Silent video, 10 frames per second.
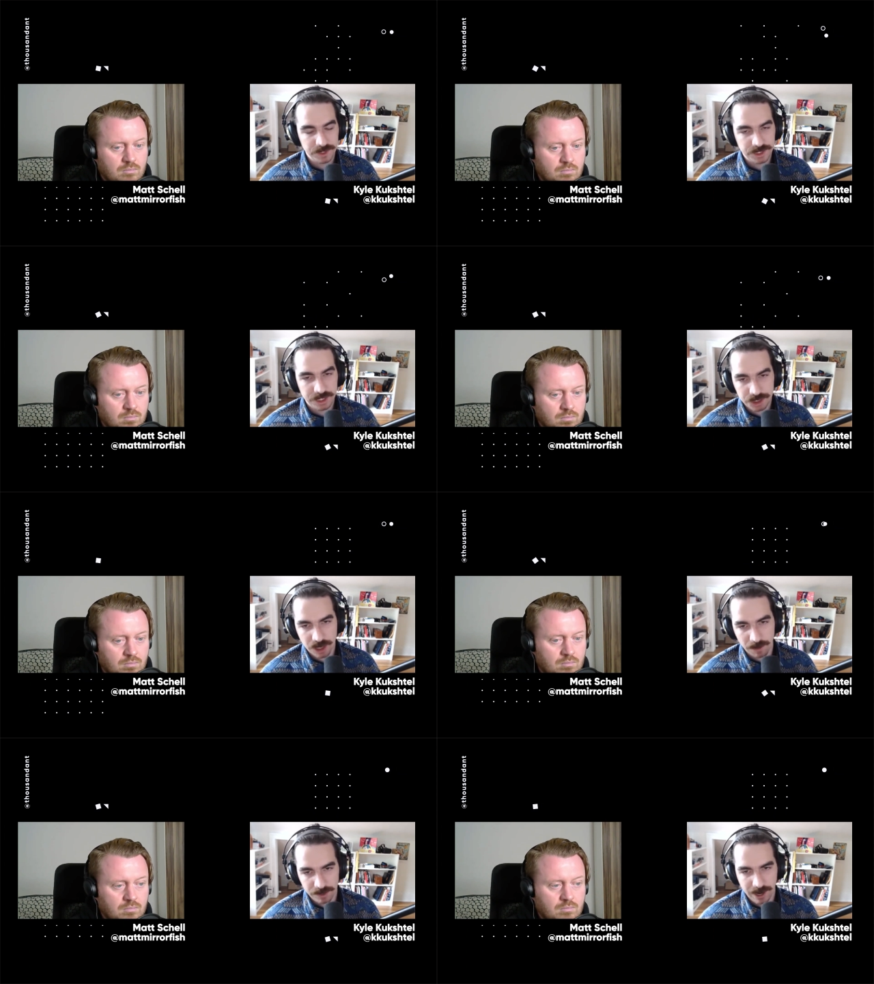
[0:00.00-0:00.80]
Speaker 1: C
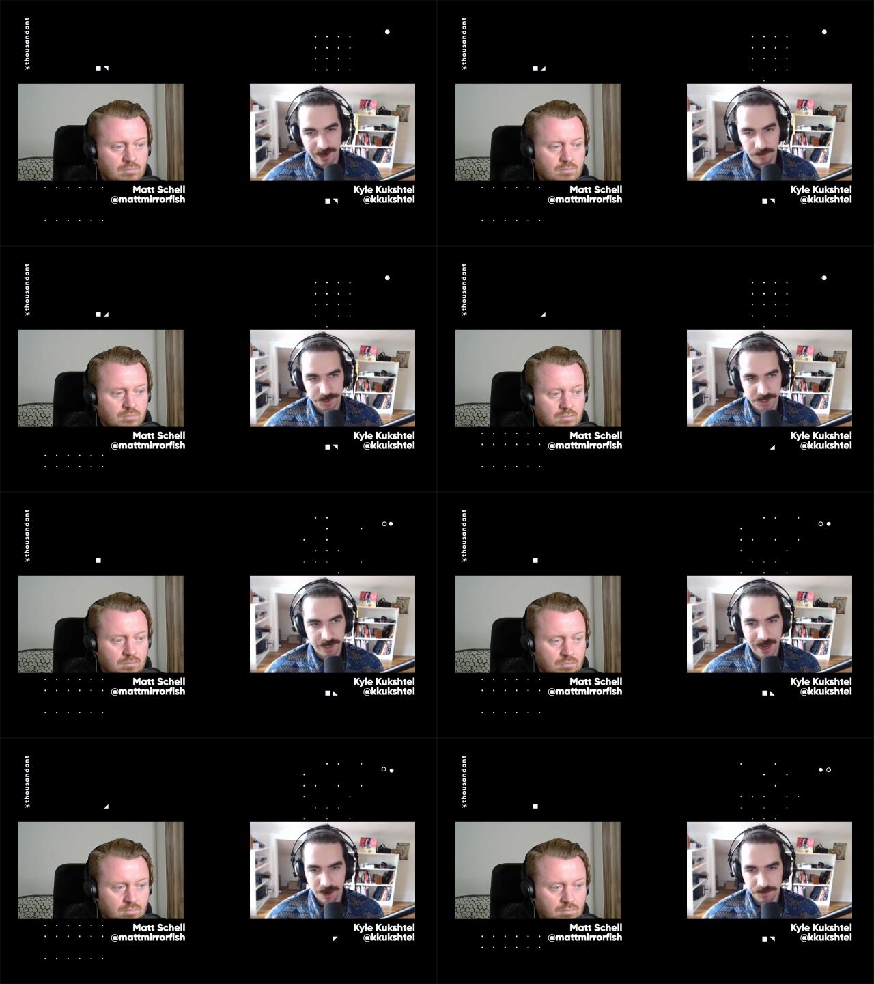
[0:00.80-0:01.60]
sharp nine was
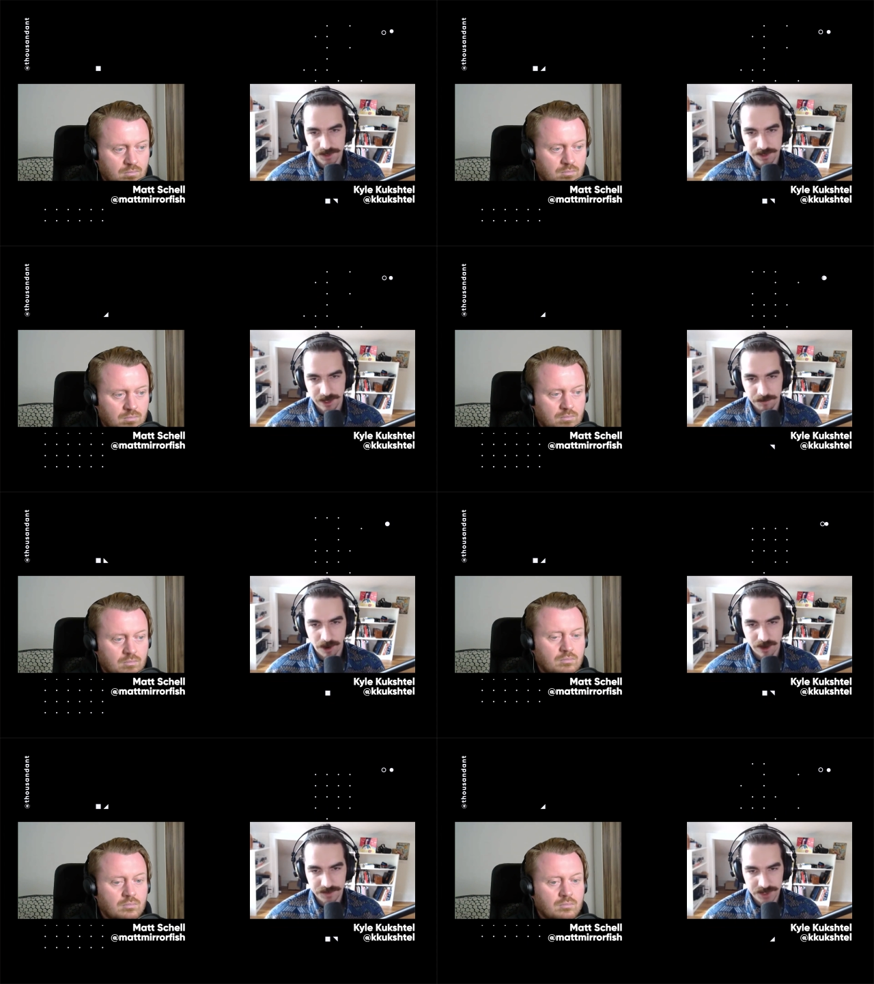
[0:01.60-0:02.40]
announced, and
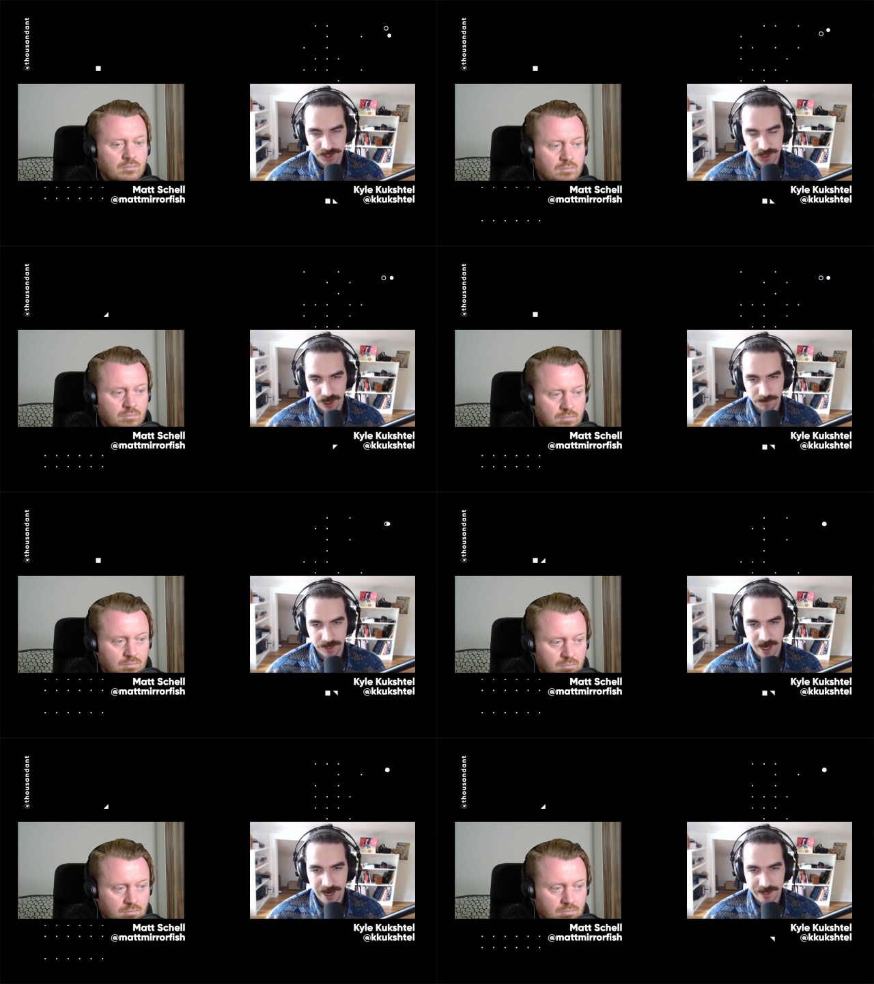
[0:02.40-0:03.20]
part of C sharp
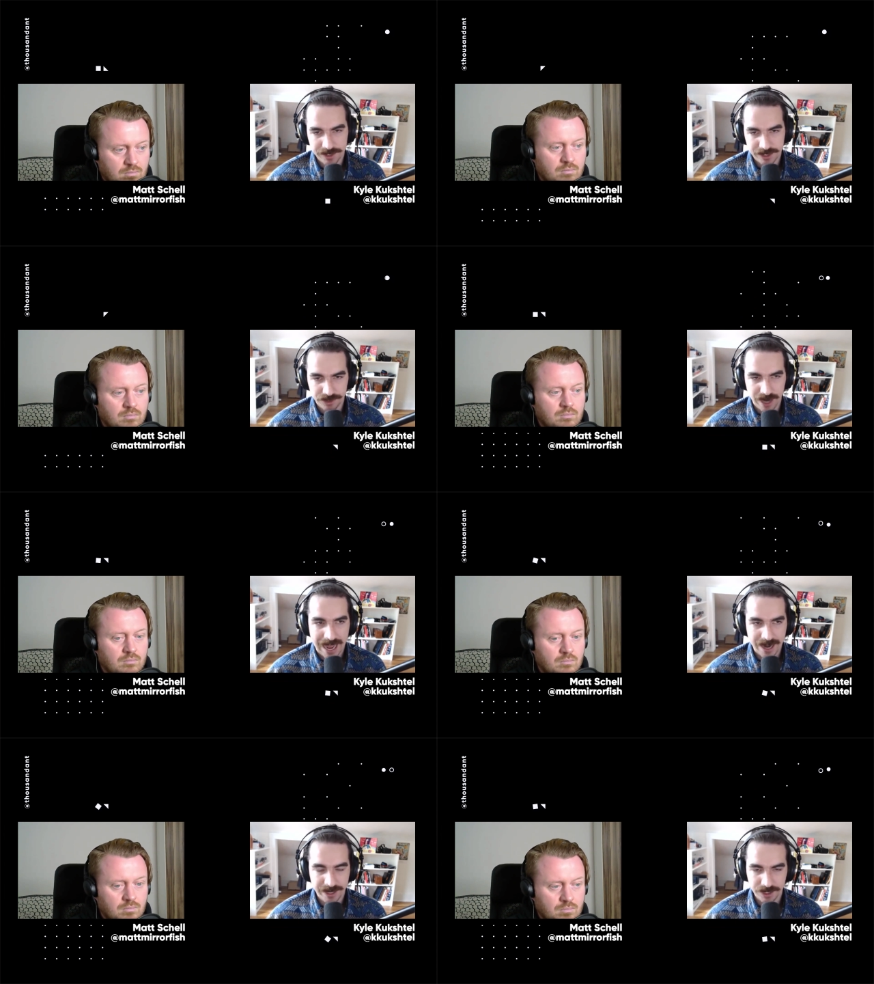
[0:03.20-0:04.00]
nine is that they're
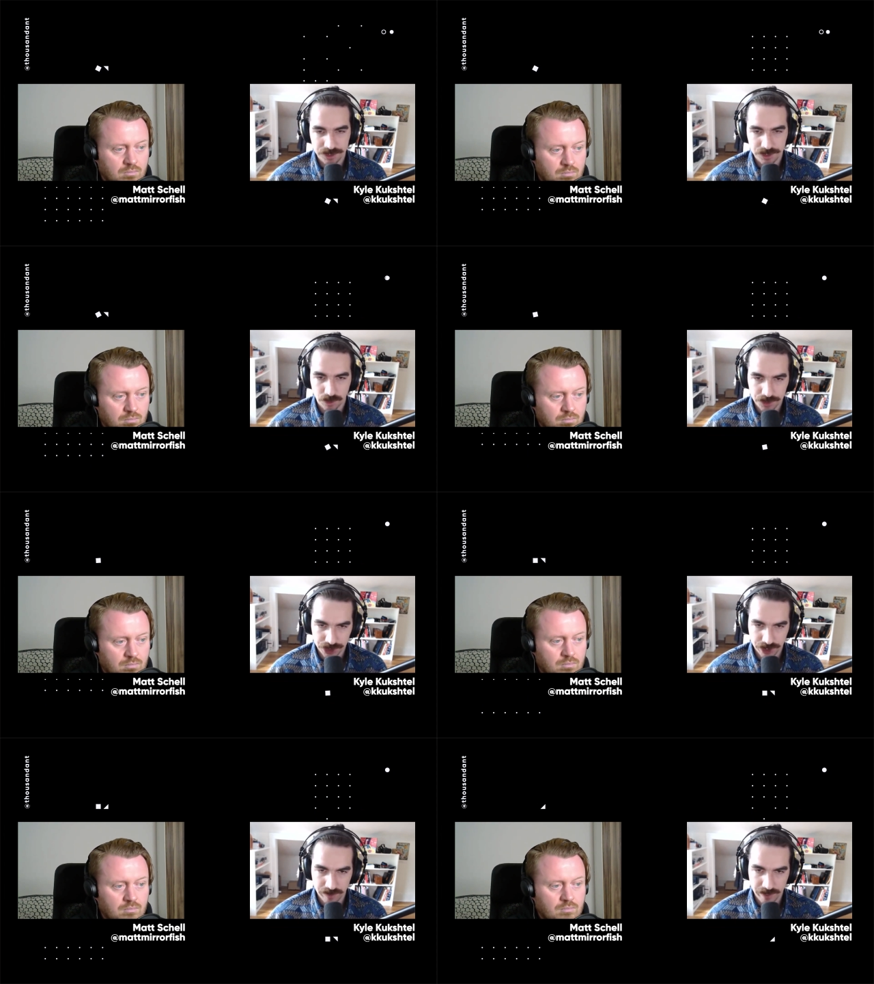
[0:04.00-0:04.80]
adding in source
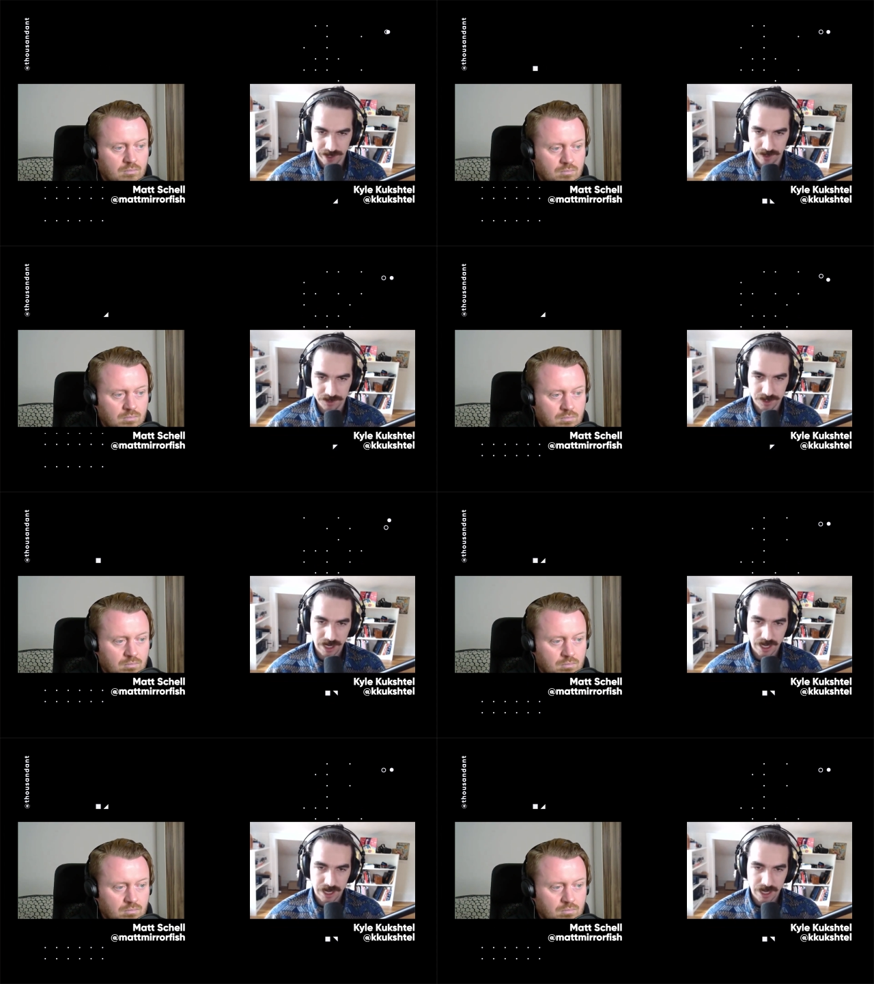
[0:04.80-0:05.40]
generators.